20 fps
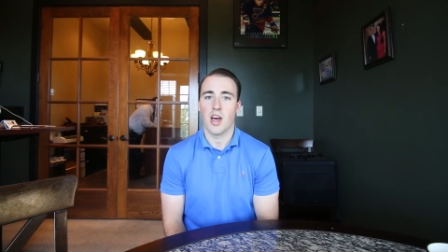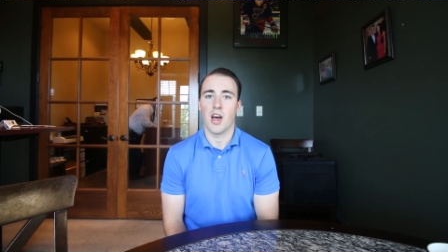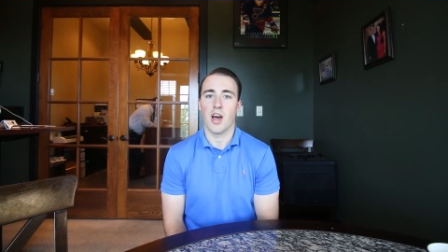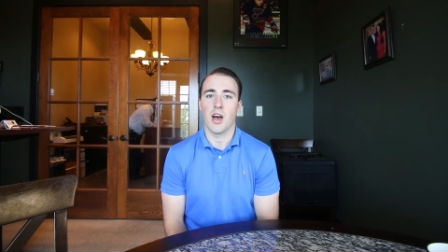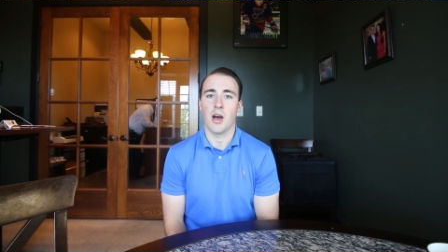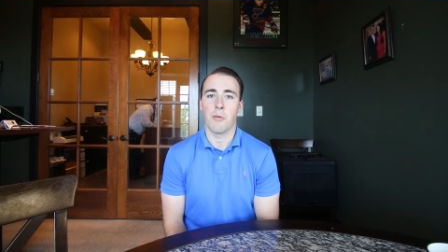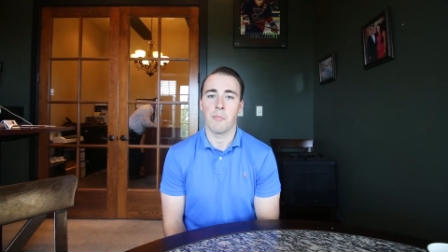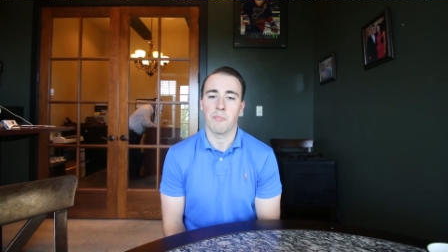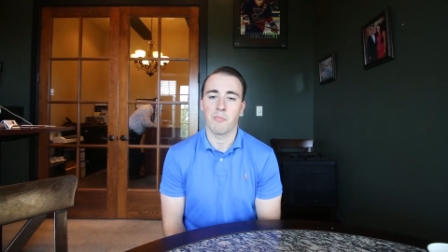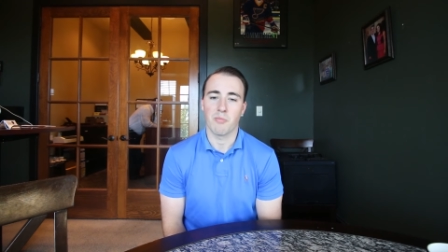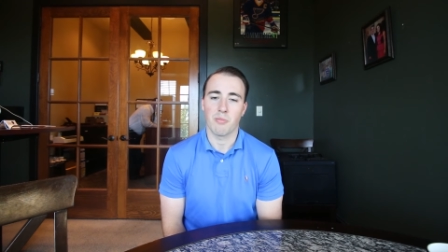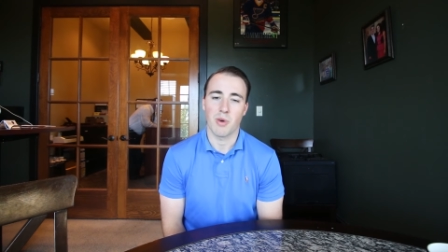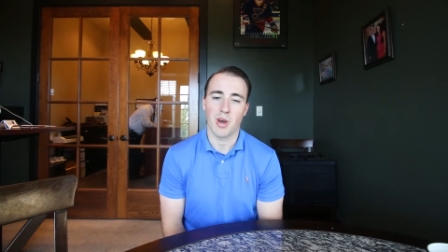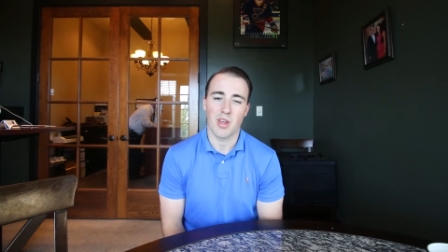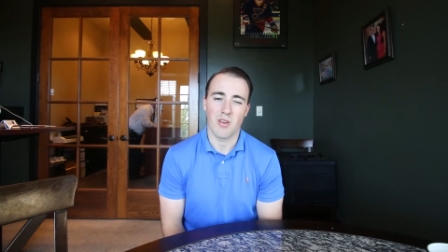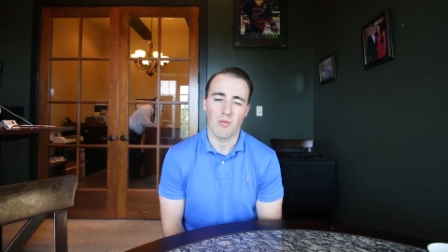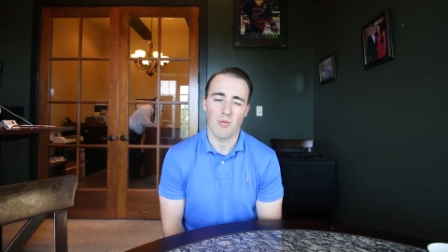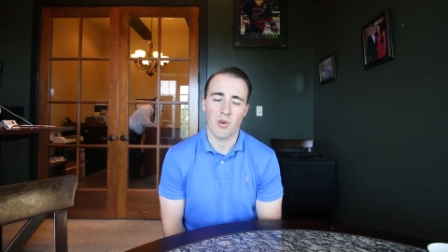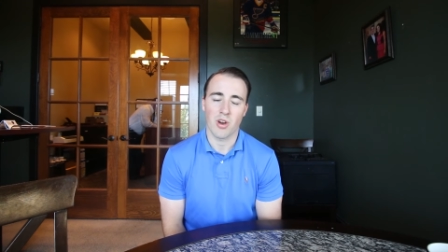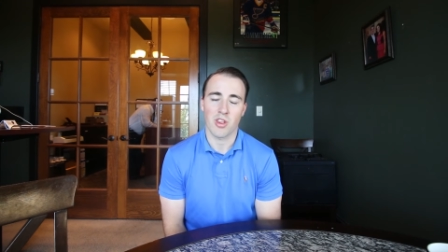Um,
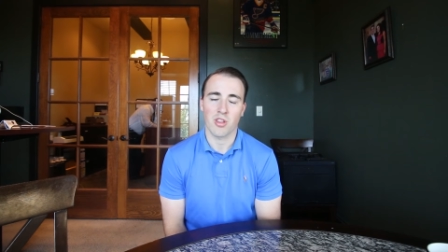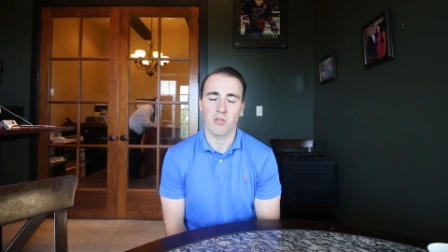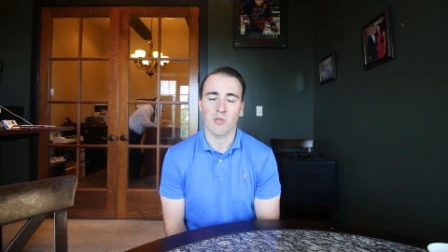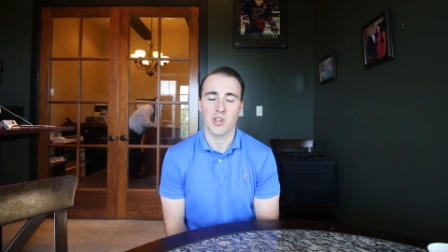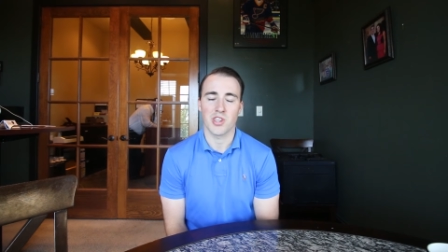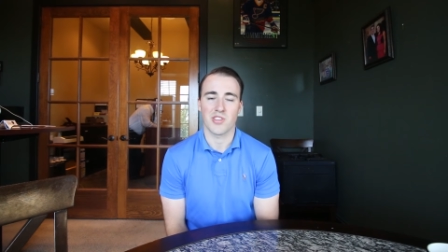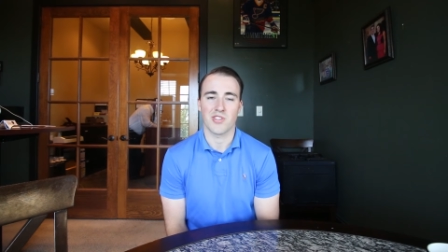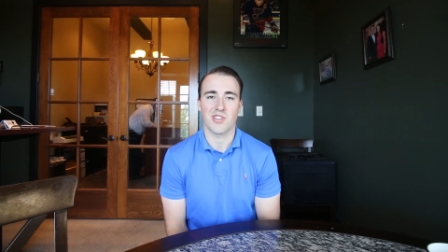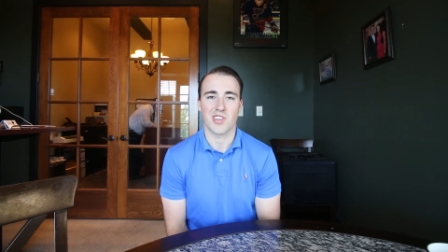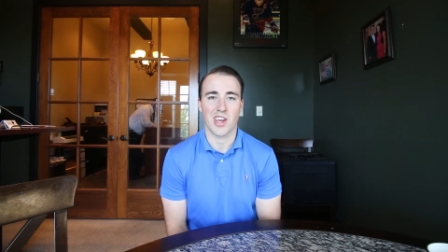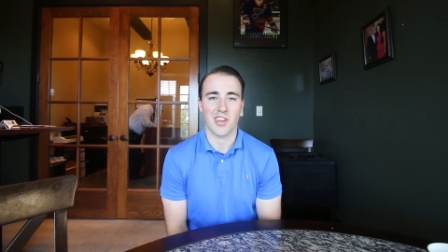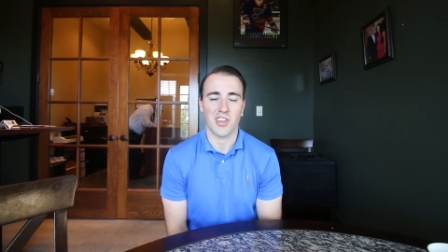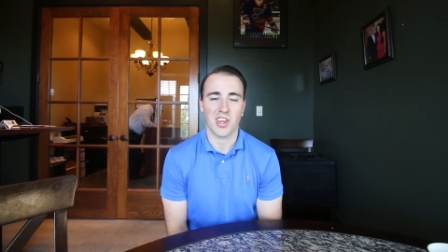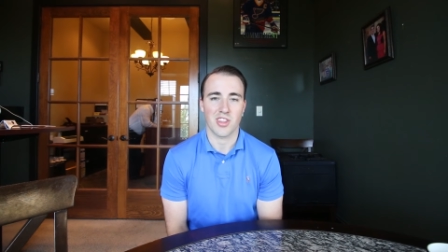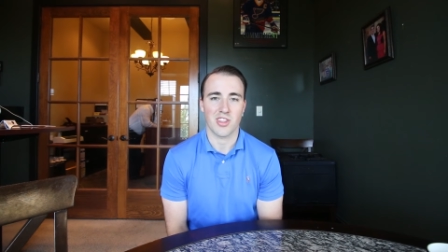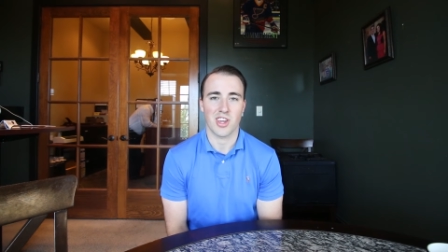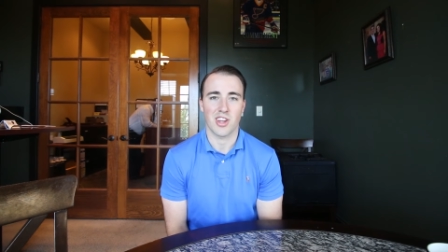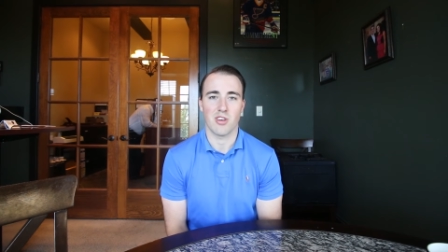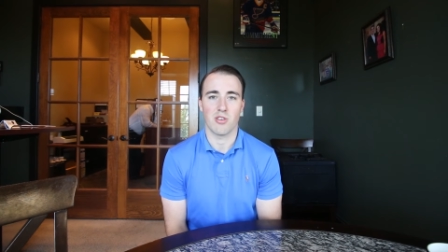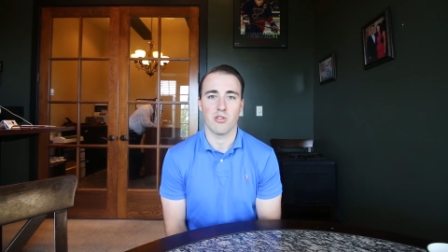but one of the reasons I think
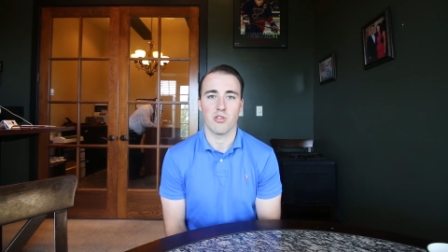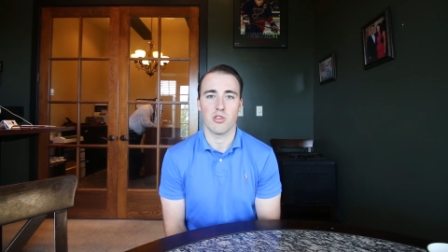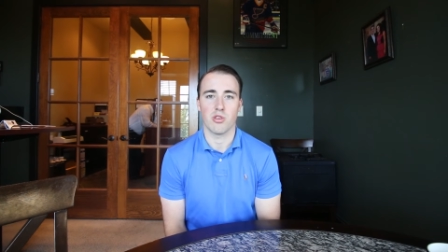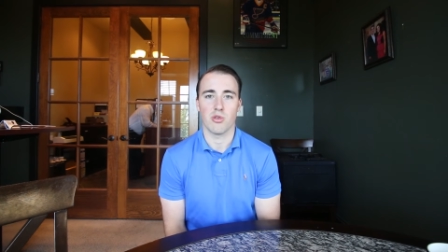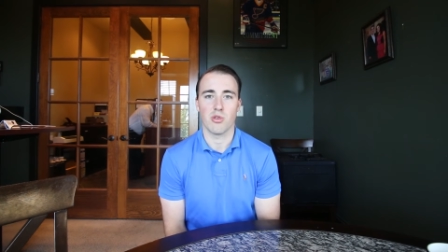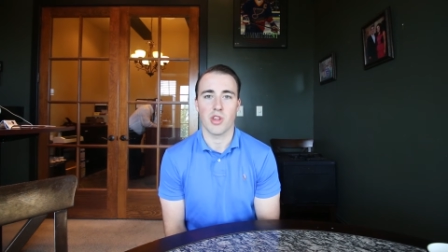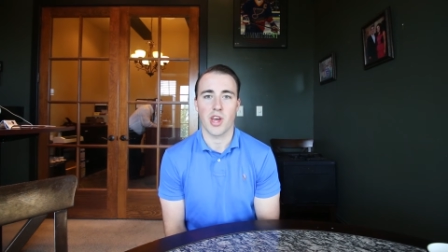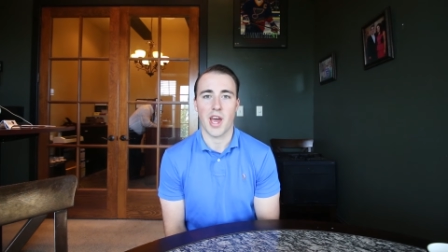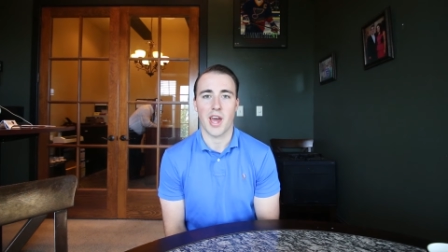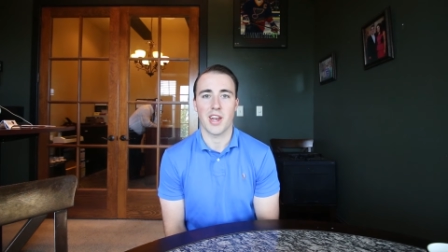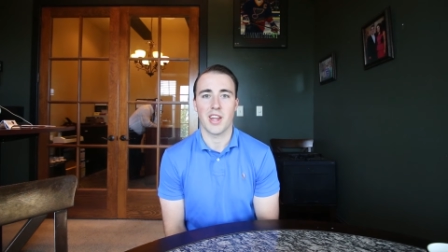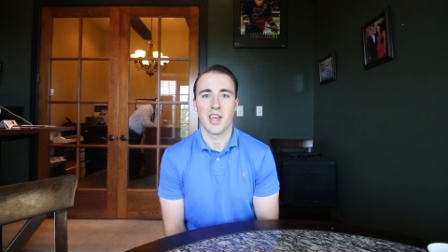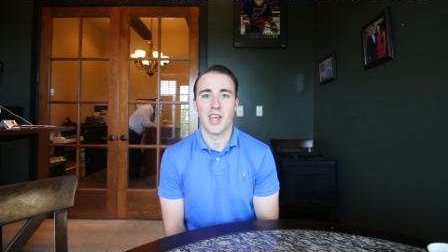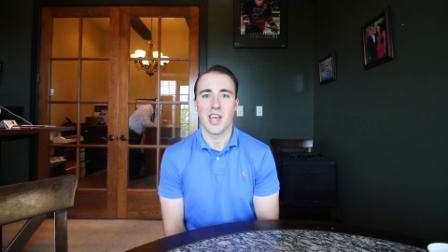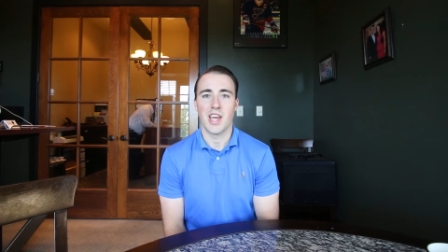they don't do that